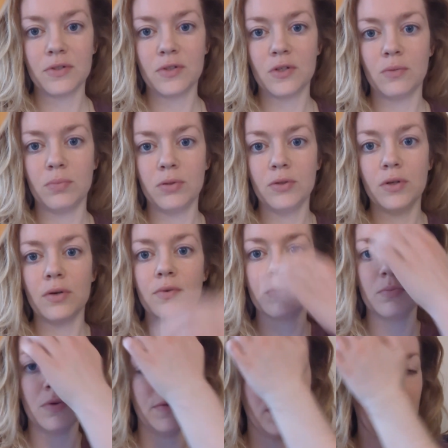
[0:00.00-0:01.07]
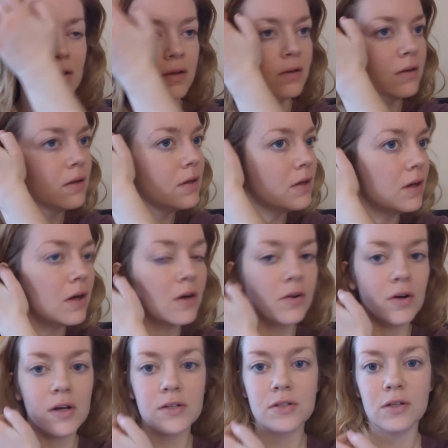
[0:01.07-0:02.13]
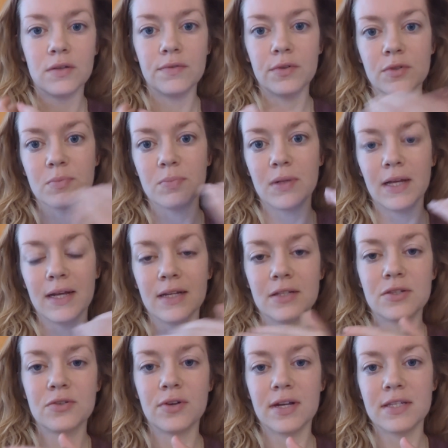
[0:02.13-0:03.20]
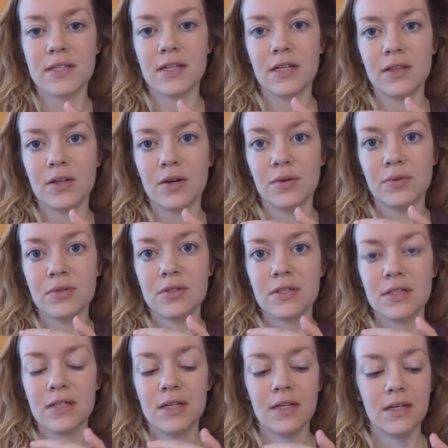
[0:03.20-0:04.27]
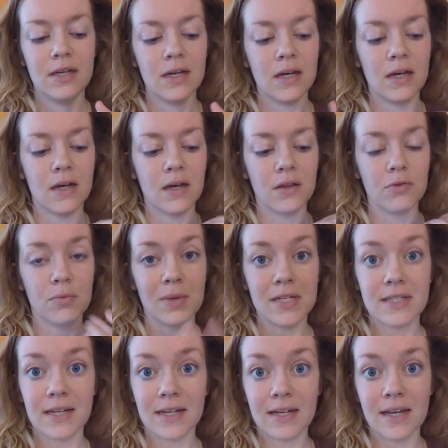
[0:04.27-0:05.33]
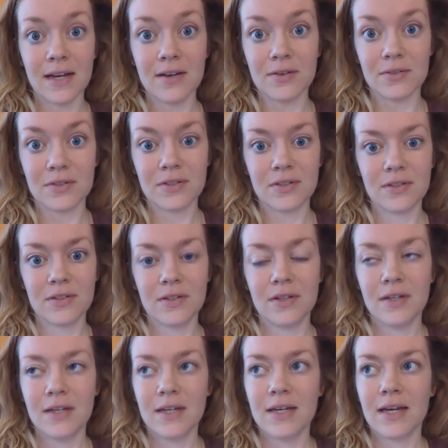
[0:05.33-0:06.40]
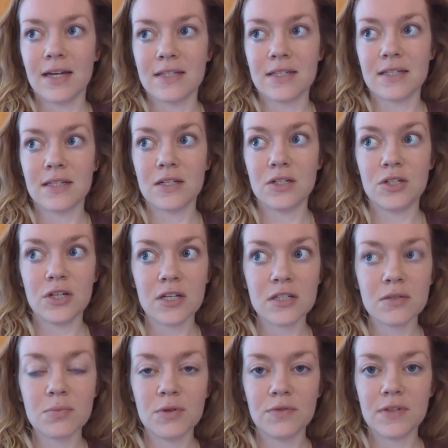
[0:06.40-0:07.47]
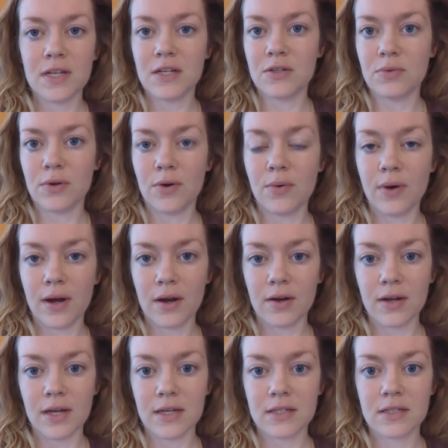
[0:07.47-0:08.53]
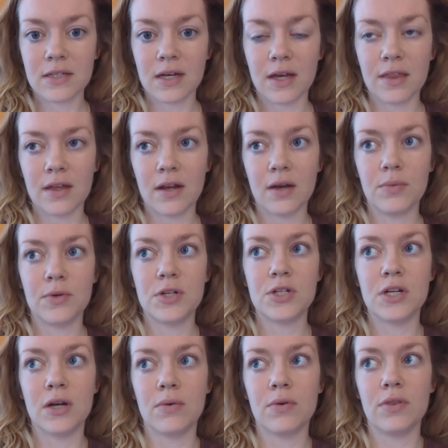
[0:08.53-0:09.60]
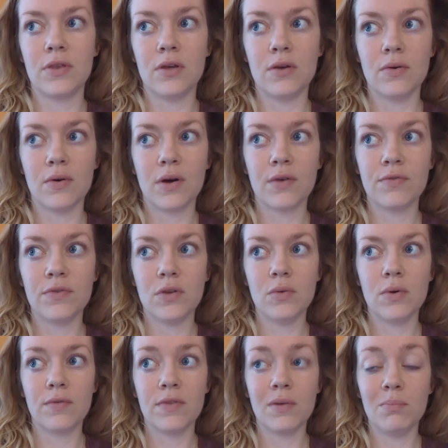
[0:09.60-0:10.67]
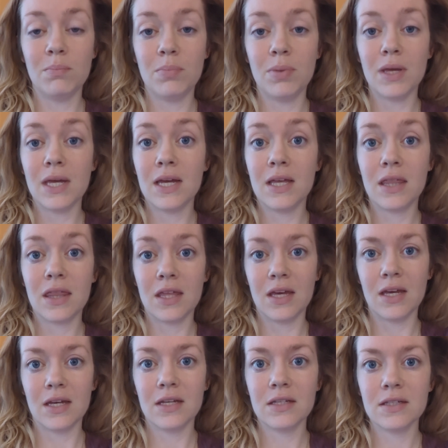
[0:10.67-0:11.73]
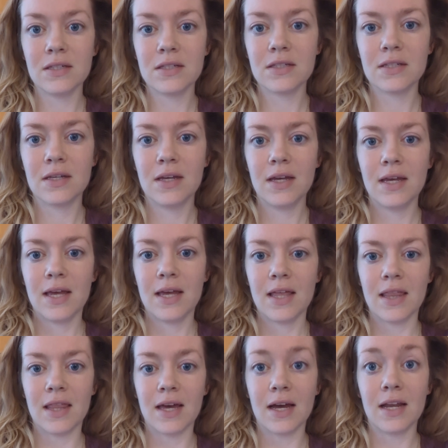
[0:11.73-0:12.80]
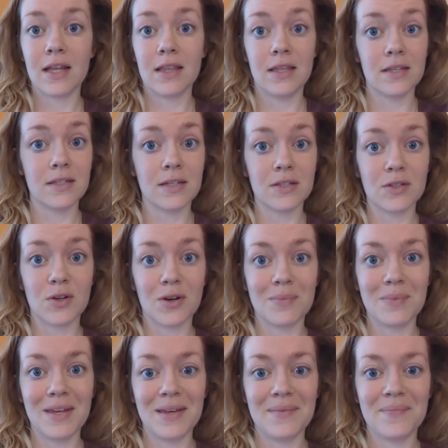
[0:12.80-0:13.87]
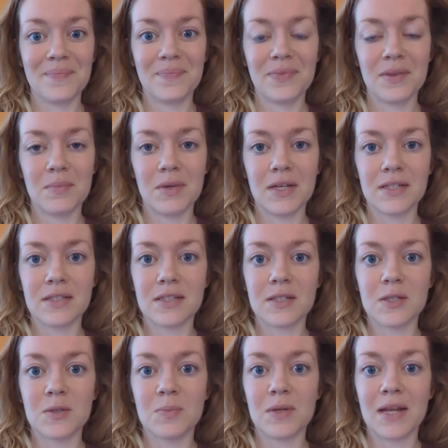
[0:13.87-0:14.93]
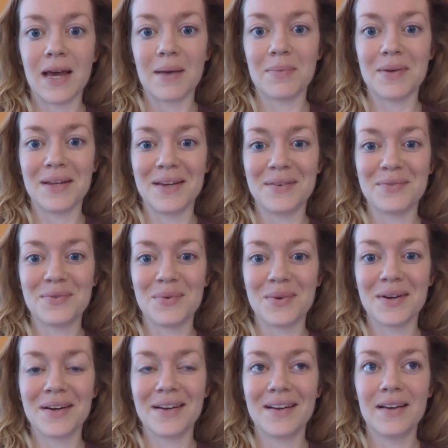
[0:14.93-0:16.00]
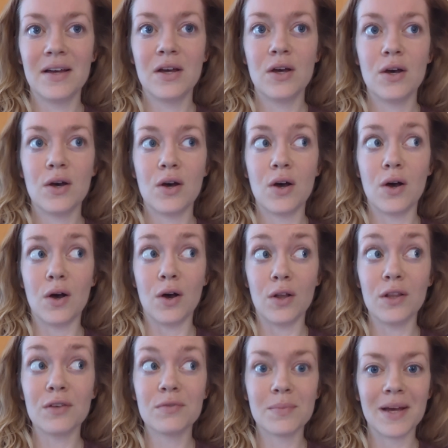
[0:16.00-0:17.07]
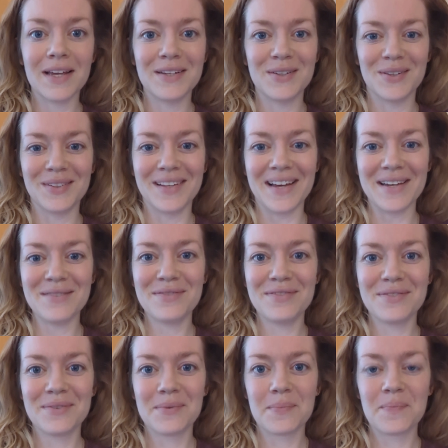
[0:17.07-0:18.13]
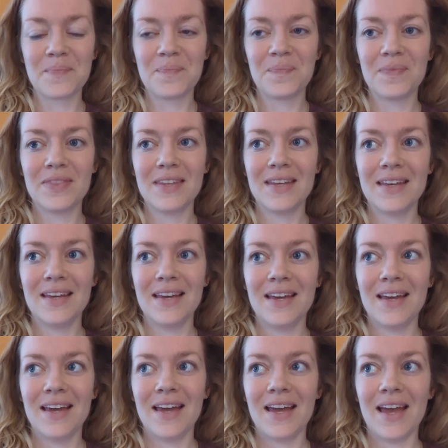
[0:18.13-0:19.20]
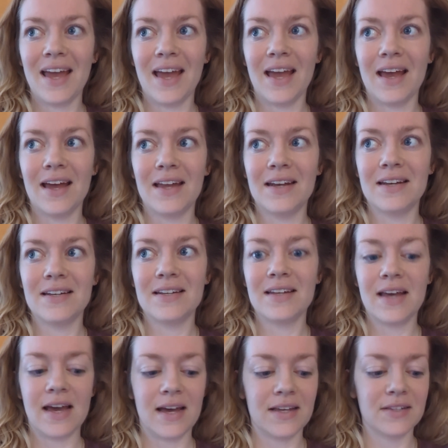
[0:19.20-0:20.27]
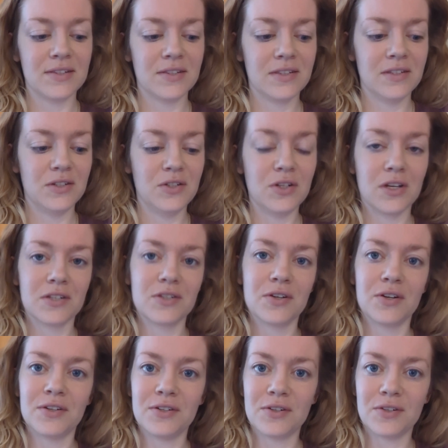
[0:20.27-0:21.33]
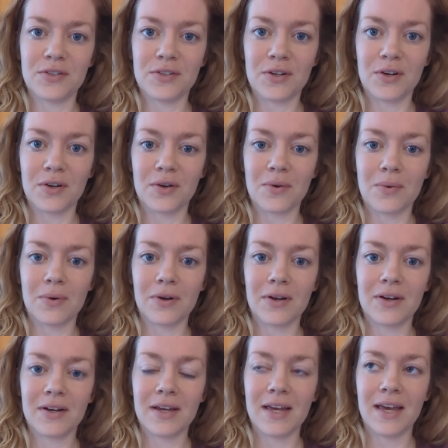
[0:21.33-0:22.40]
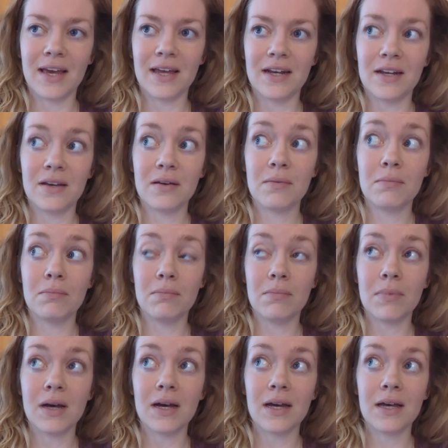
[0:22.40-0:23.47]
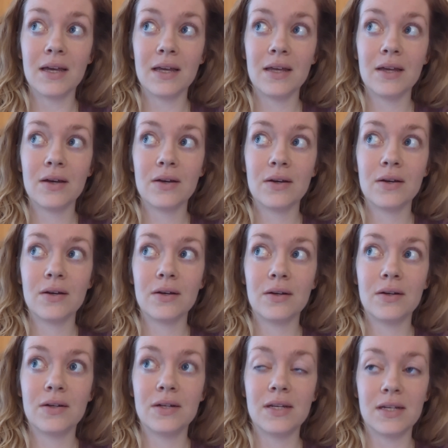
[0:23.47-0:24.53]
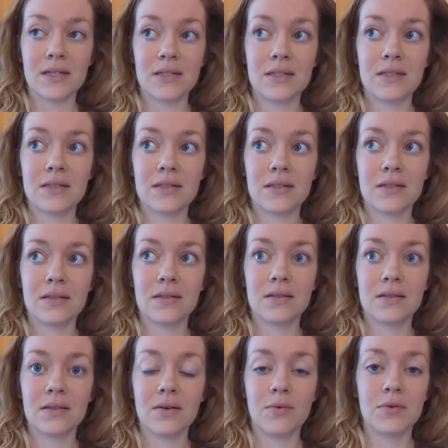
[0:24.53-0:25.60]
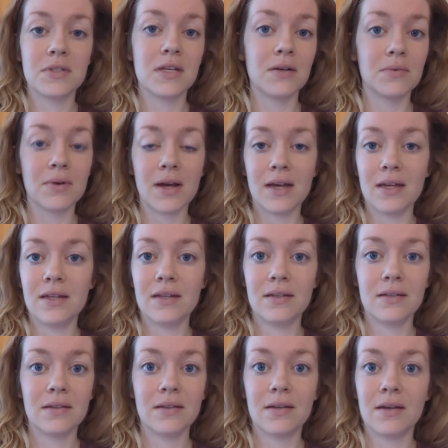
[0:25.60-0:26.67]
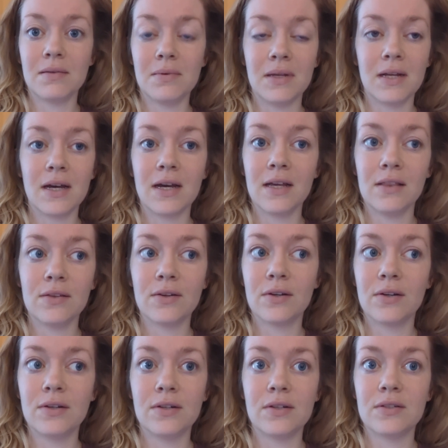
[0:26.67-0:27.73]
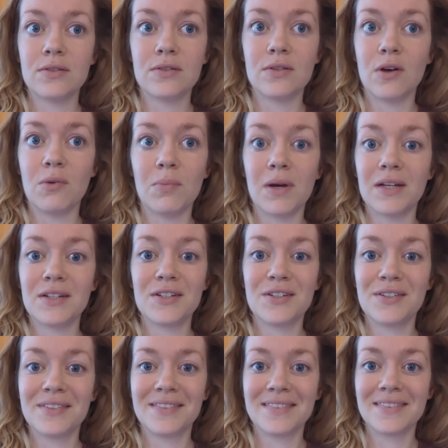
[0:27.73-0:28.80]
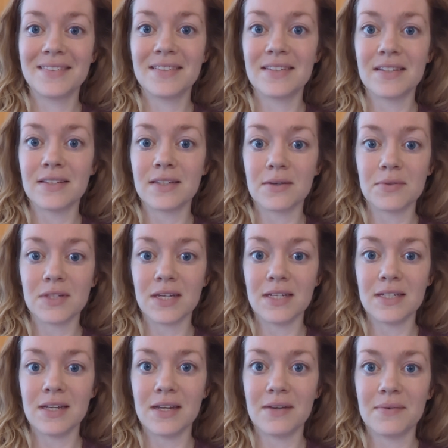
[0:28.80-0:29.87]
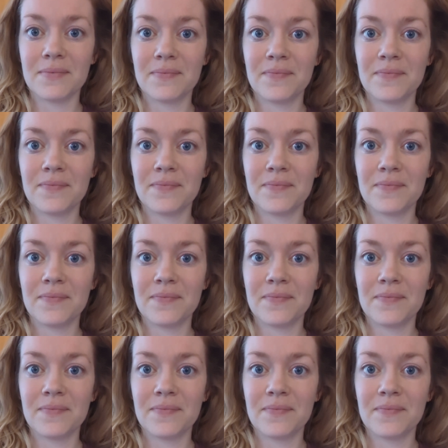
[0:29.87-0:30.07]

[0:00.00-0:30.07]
So Pluto was moving across all of those planets, transiting those uh, through my second house. And since it just moved into Aquarius, I thought I would share with you a few of the big things that this has taught me because this has been happening for all of my adult life and has just started to turn a corner. And my goodness, was it a ride? I mean, I learned so much since I was 18.